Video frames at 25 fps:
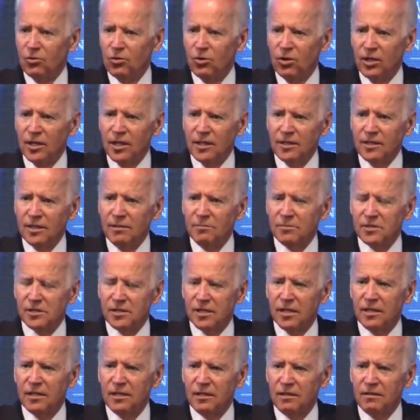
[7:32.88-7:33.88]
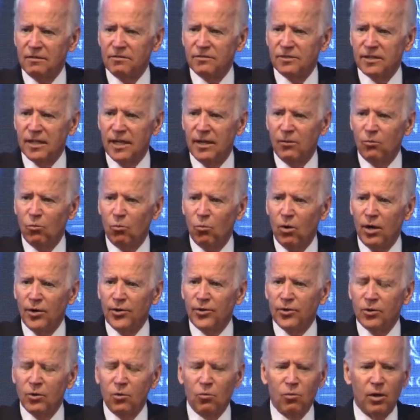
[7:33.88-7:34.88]
look at themselves and
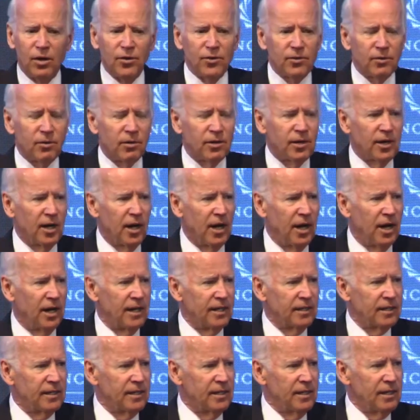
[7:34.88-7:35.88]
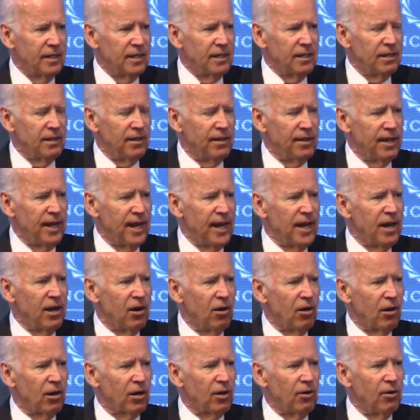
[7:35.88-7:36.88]
wonder whether or not they
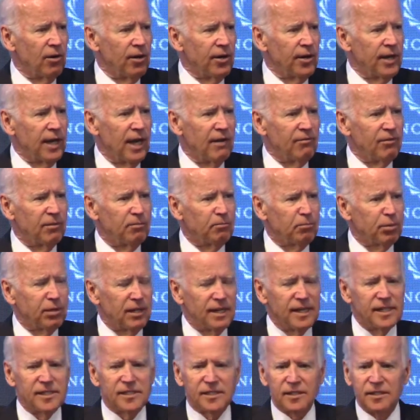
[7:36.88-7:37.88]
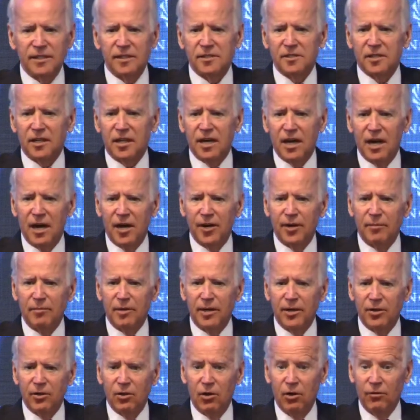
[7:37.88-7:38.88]
are going to have a place in this
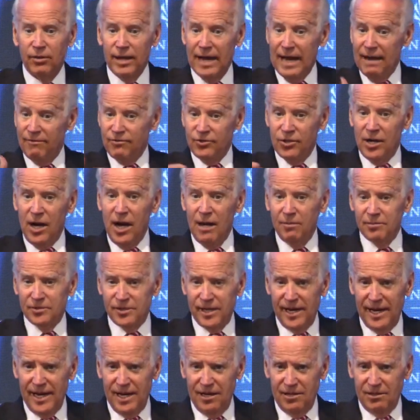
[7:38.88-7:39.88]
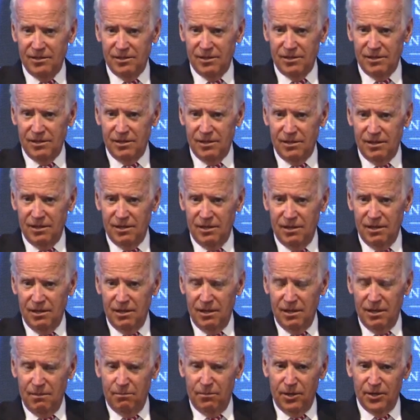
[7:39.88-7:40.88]
economy at all. They have jobs now,
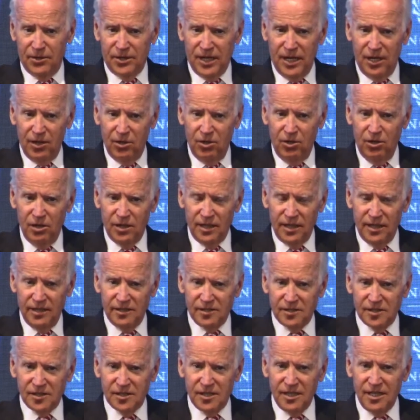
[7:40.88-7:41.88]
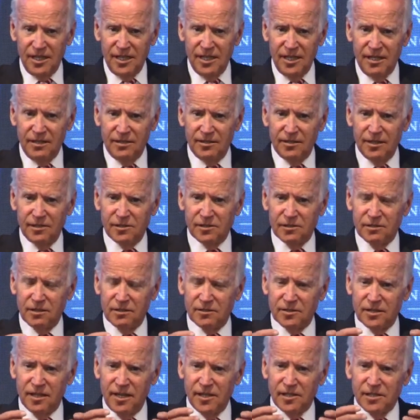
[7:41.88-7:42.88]
but they look and see
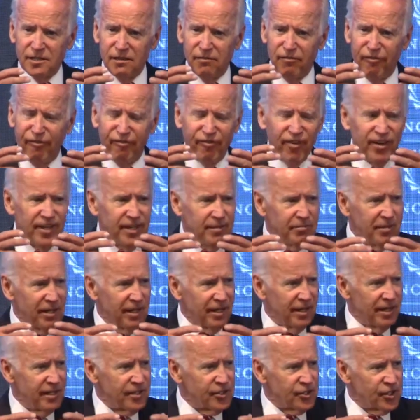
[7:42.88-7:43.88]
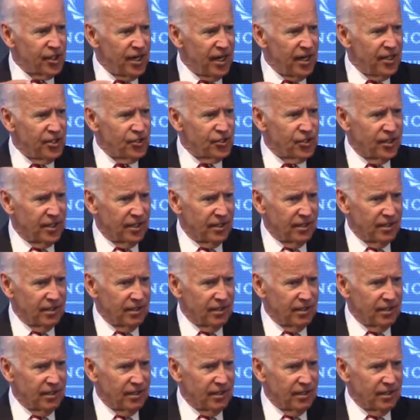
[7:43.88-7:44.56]
digitalization fundamentally changing